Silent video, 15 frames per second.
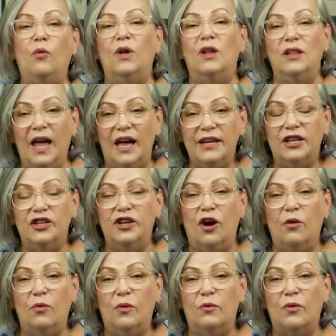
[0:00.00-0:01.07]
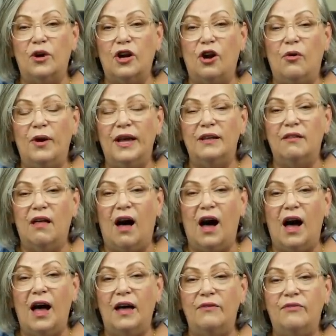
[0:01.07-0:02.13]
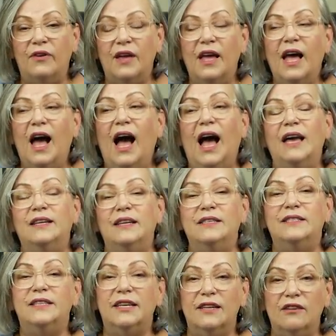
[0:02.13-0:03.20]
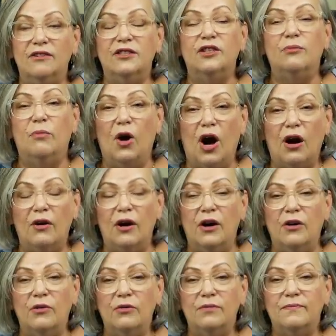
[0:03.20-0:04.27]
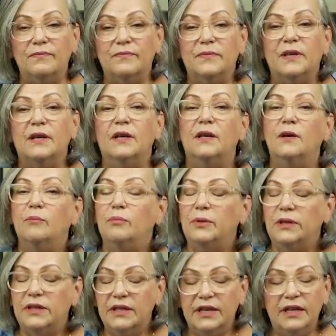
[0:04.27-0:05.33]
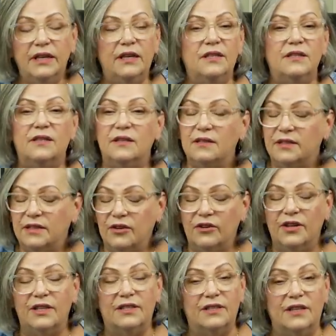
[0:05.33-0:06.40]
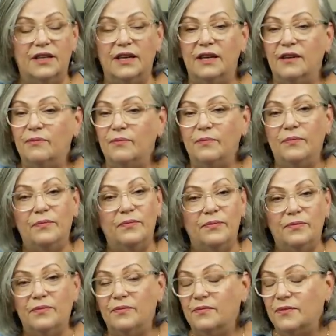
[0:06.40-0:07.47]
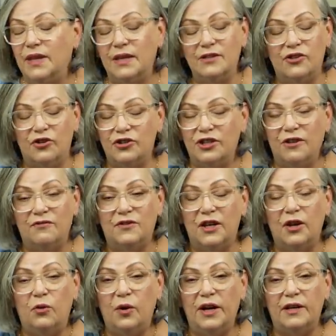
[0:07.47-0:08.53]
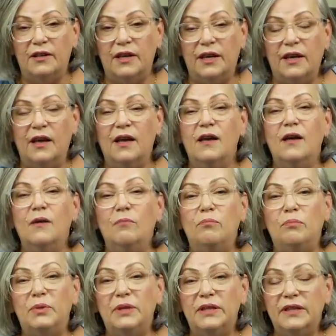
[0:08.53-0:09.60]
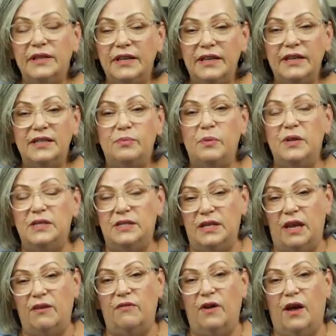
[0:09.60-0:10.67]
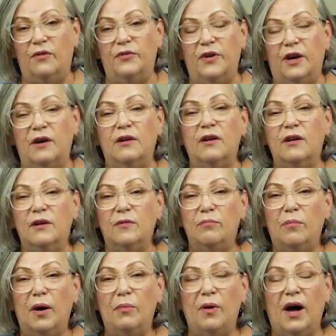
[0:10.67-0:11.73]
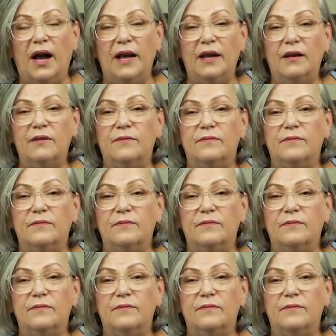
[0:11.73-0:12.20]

We'll let you know when we're going live. And until tomorrow, please, seriously, things are shifting quickly. Please be safe out there. Bye-bye.